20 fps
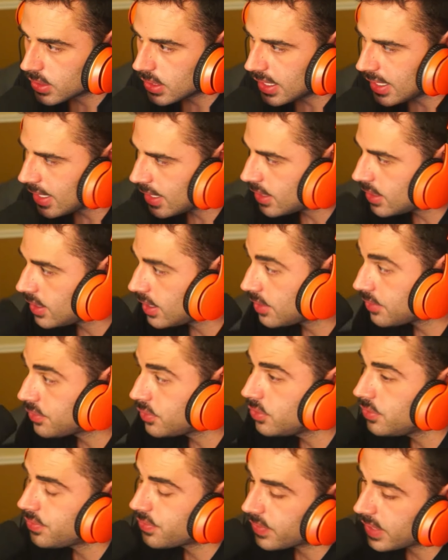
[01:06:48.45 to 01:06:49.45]
Like any if
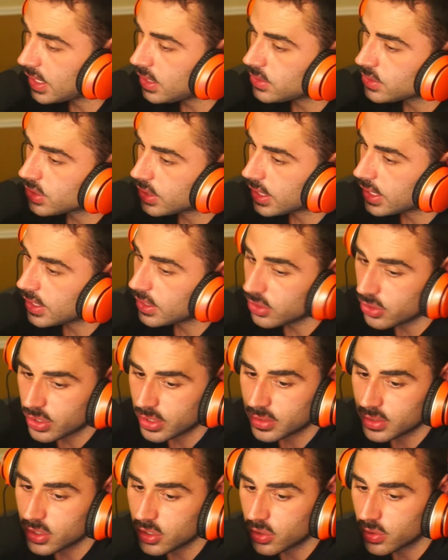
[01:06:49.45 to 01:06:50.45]
you failed today, and you
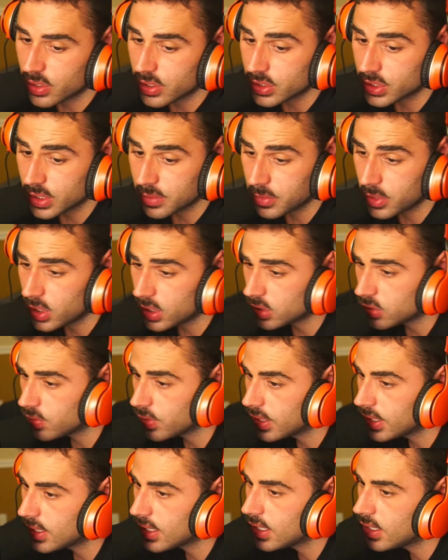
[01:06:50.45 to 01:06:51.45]
didn't go to the gym, you didn't do
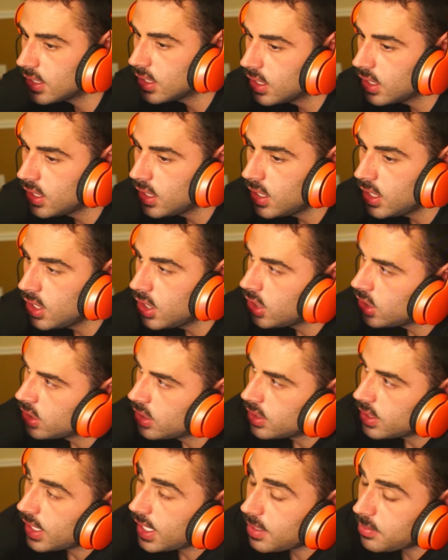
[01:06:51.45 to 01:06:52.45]
anything,
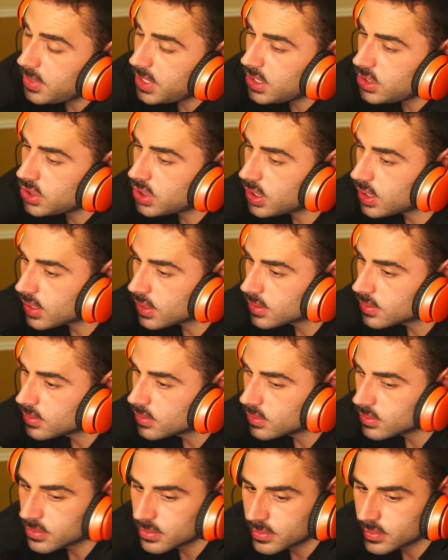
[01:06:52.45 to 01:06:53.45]
amnesia.
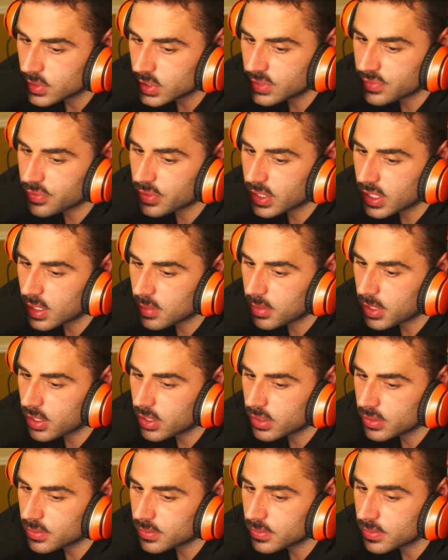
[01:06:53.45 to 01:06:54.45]
Just forget about
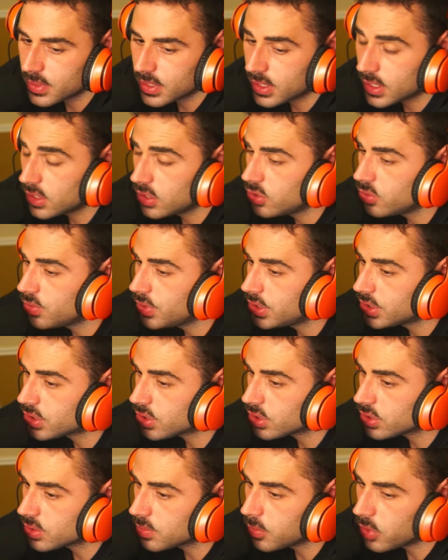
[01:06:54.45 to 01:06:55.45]
it and then you
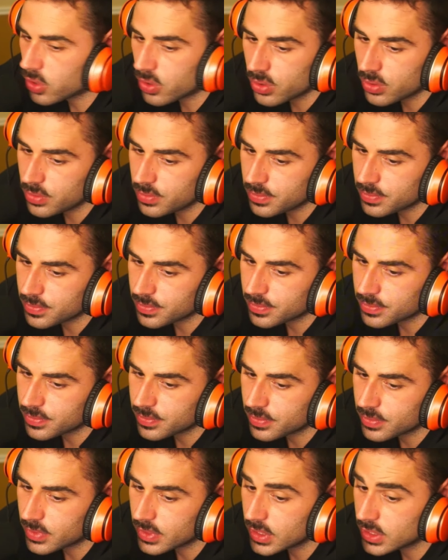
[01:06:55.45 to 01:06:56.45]
restart tomorrow.
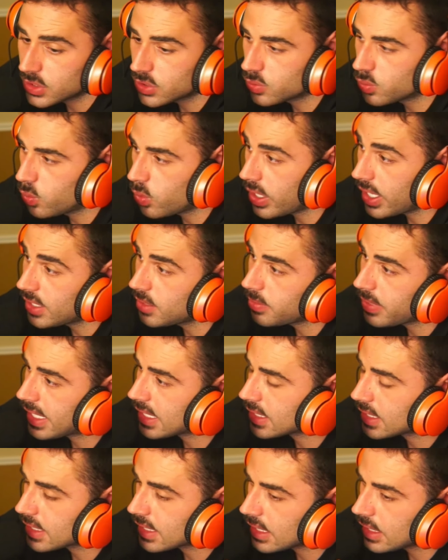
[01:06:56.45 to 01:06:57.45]
Just wind
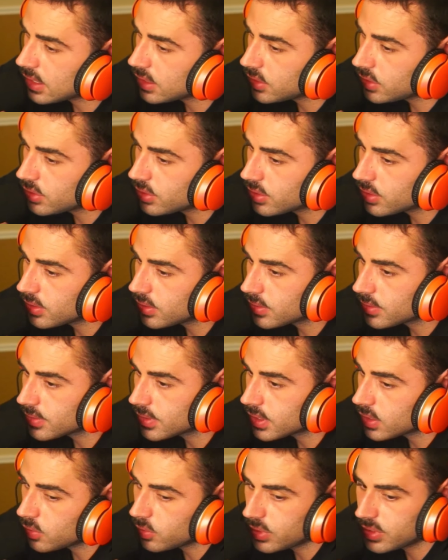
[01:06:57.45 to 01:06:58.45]
back the calendar
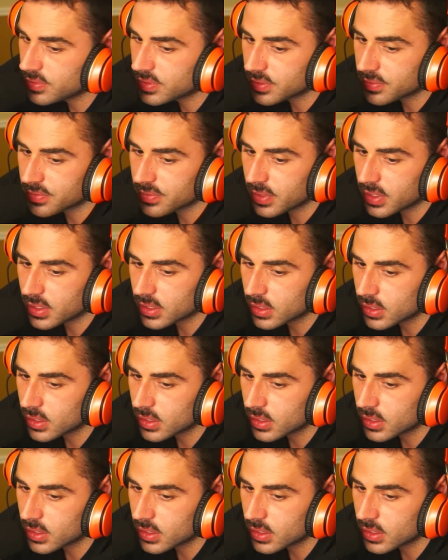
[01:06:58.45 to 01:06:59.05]
and who gives a fuck?